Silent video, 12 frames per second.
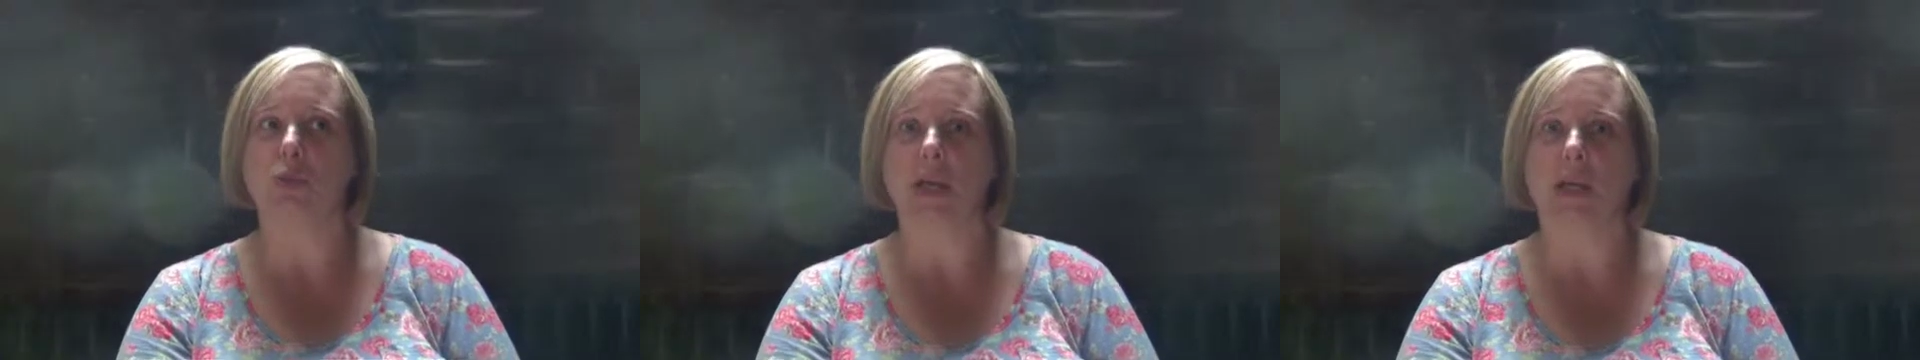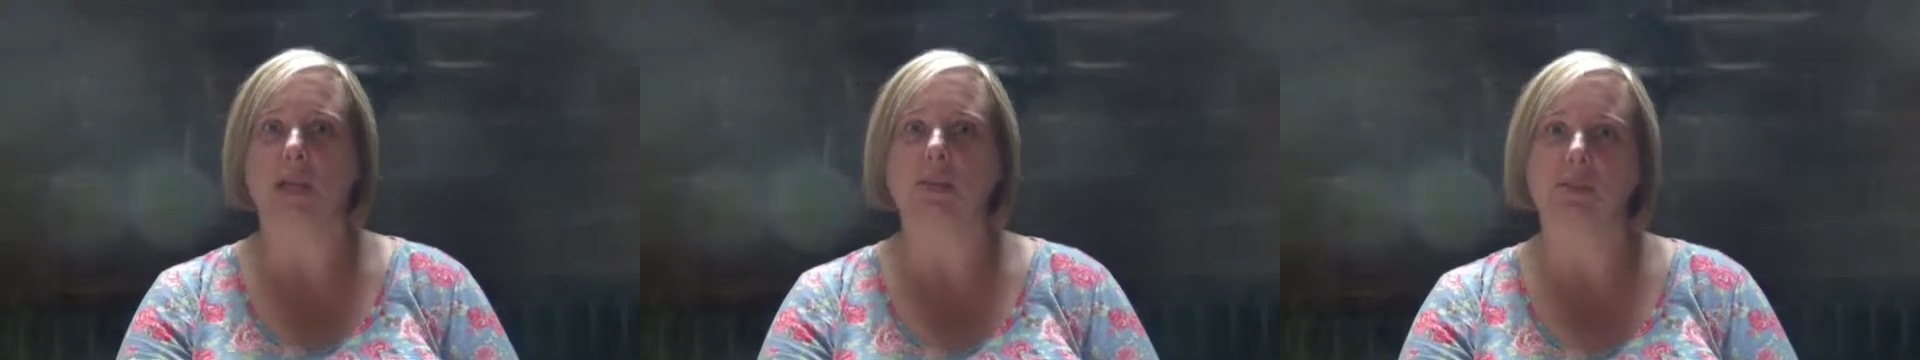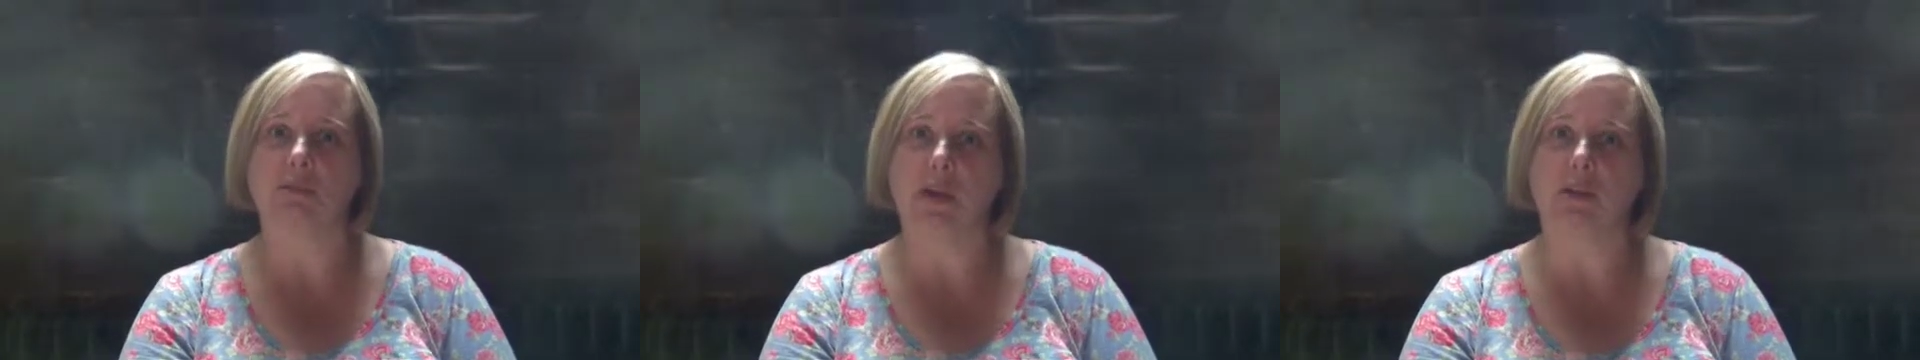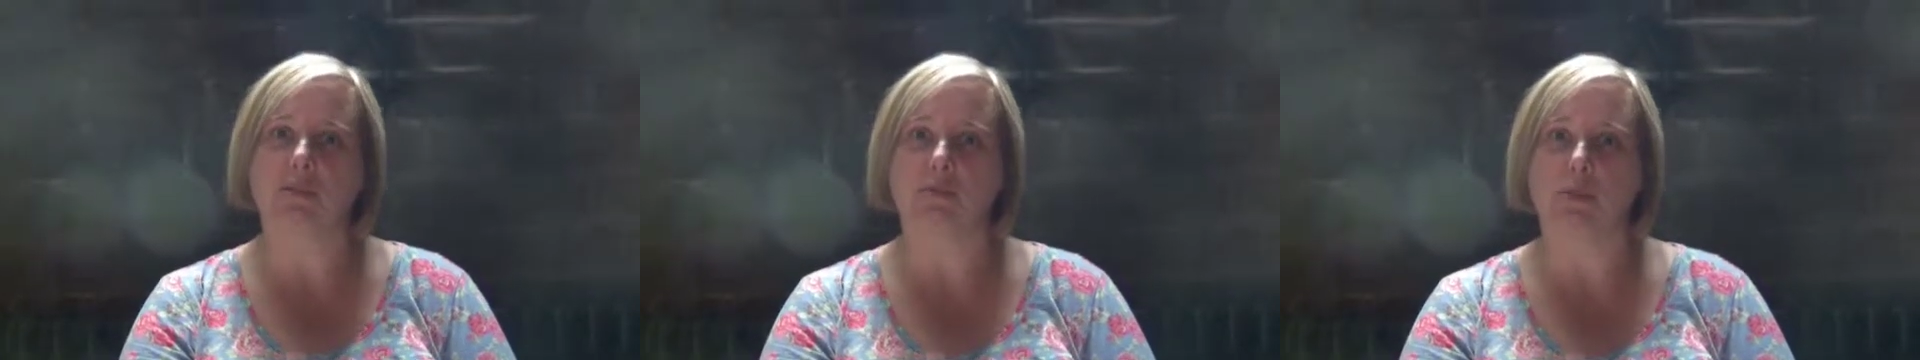weeks of
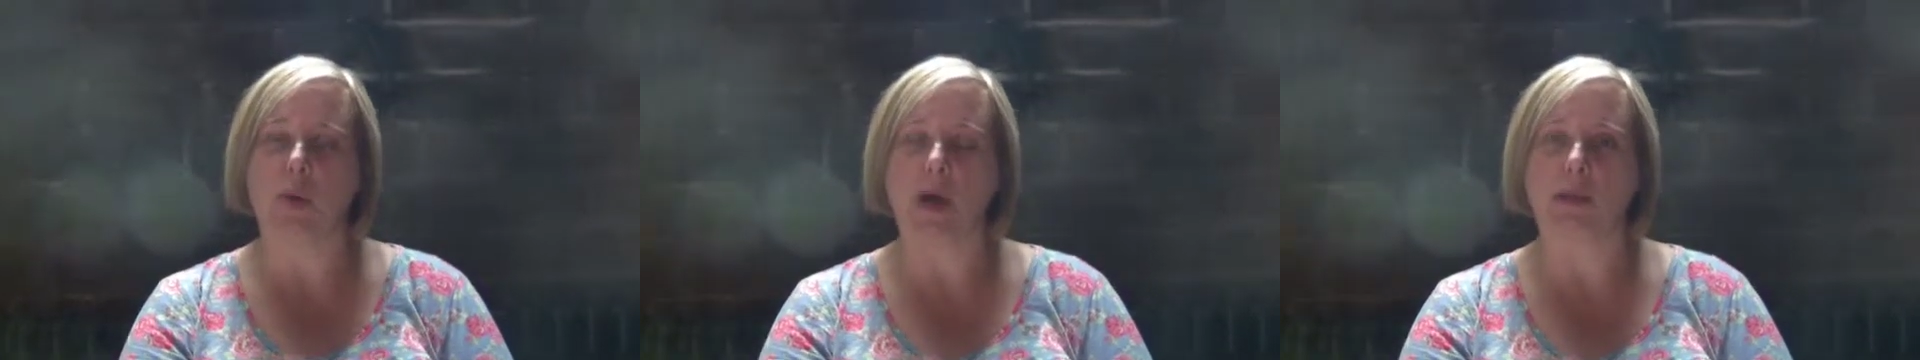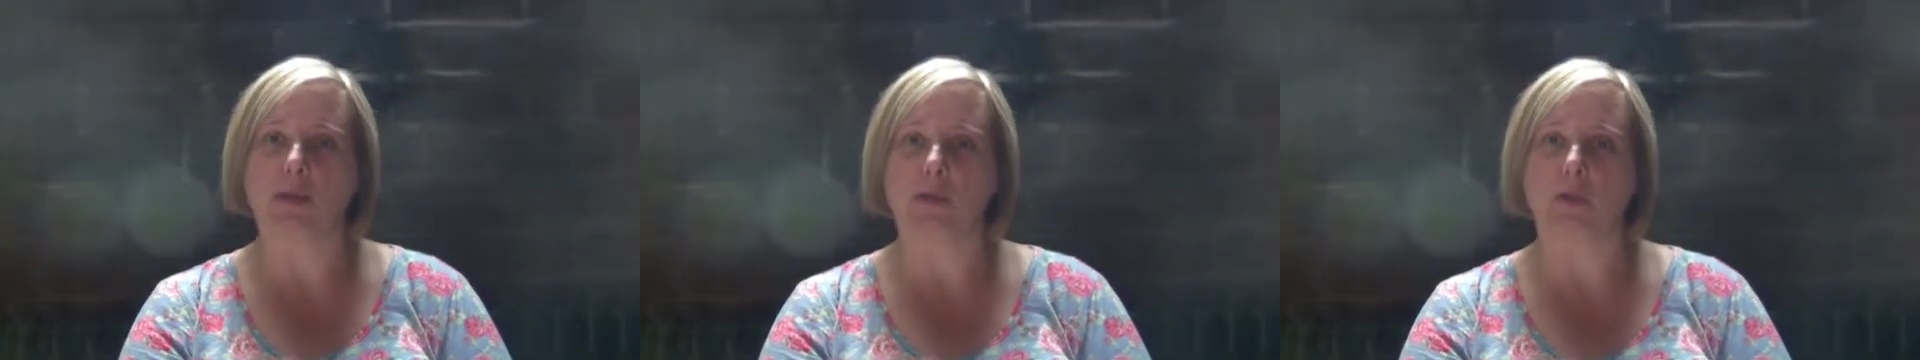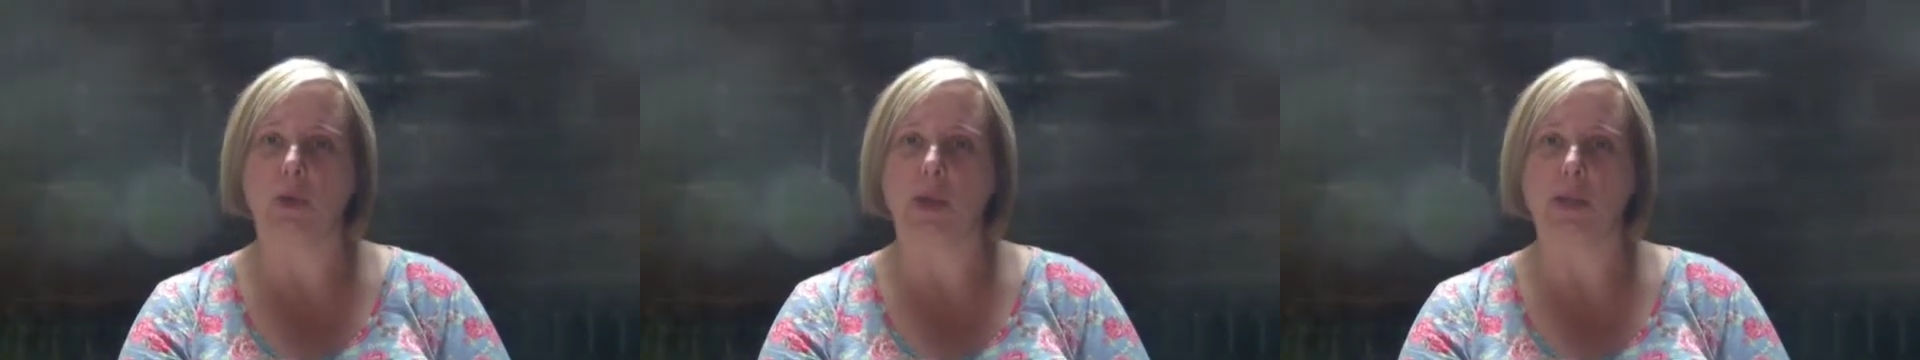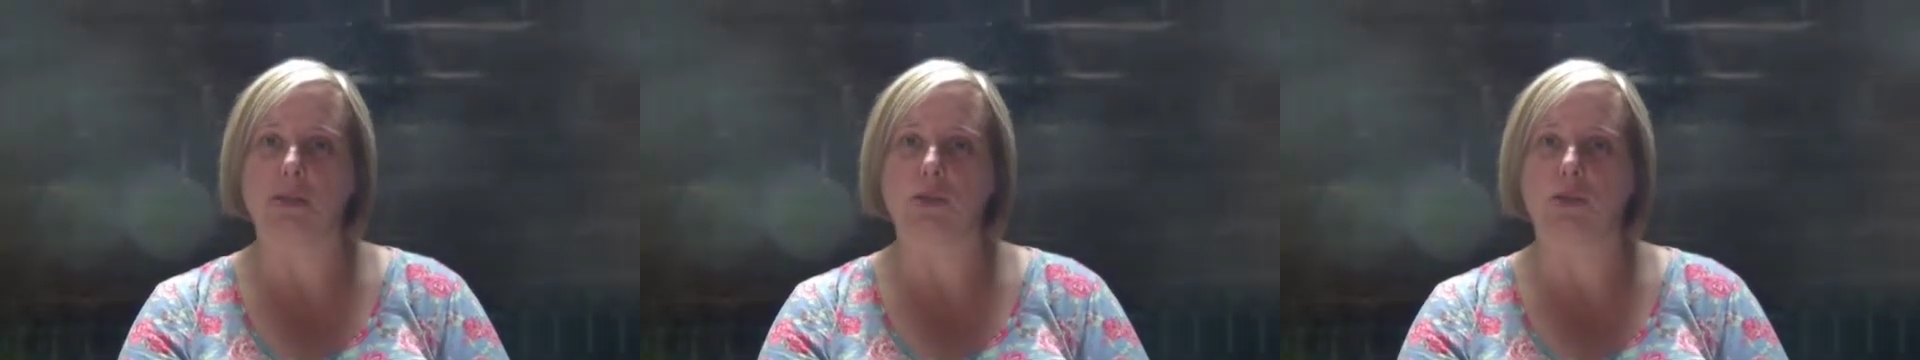Alpha when
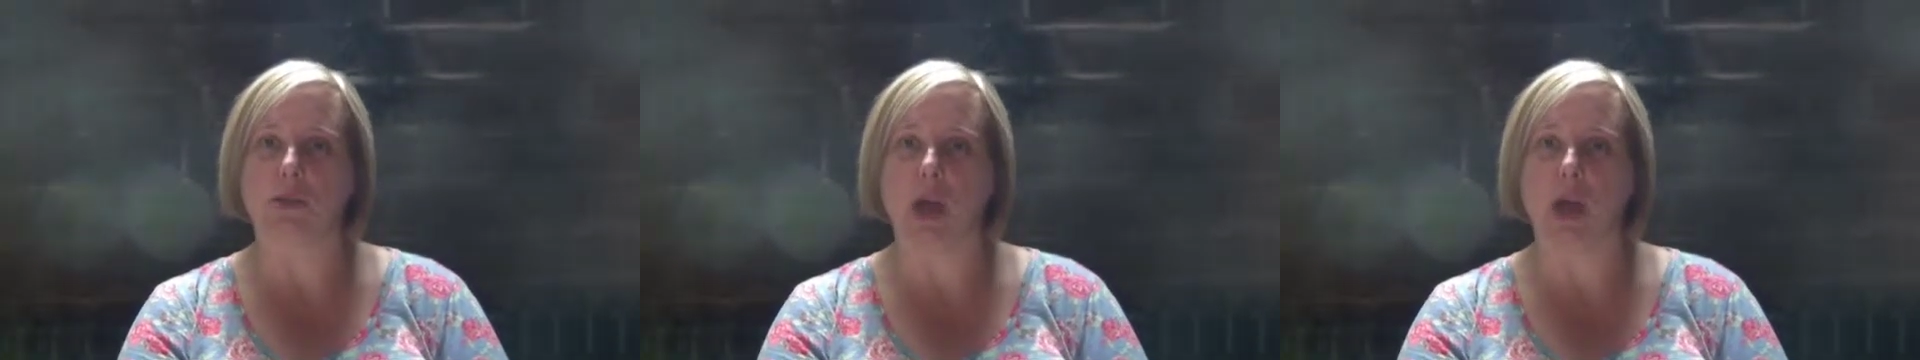we'd done